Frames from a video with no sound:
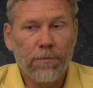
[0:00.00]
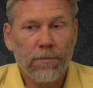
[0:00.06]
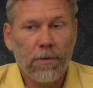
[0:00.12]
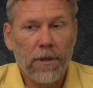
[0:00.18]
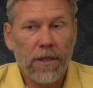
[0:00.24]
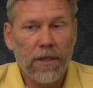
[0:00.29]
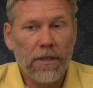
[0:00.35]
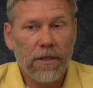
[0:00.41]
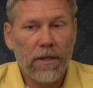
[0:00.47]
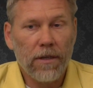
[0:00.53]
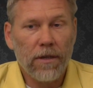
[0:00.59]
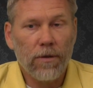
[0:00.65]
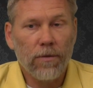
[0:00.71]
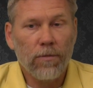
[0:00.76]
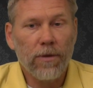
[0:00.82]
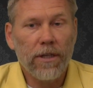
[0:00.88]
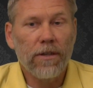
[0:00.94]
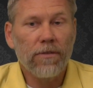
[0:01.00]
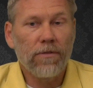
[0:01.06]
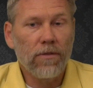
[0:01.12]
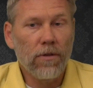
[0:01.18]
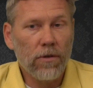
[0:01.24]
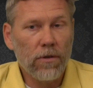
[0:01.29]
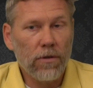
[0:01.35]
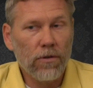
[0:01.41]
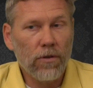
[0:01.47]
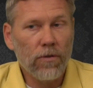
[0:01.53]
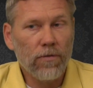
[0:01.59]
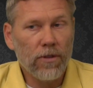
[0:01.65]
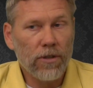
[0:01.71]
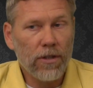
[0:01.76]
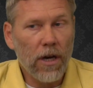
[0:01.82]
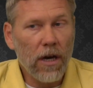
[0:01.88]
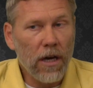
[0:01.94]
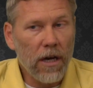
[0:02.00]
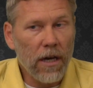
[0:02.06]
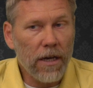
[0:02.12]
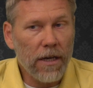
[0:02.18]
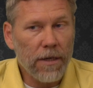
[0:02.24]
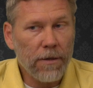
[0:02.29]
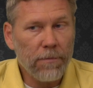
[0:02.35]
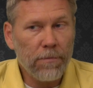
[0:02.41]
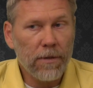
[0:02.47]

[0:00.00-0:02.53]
but we have learned over time,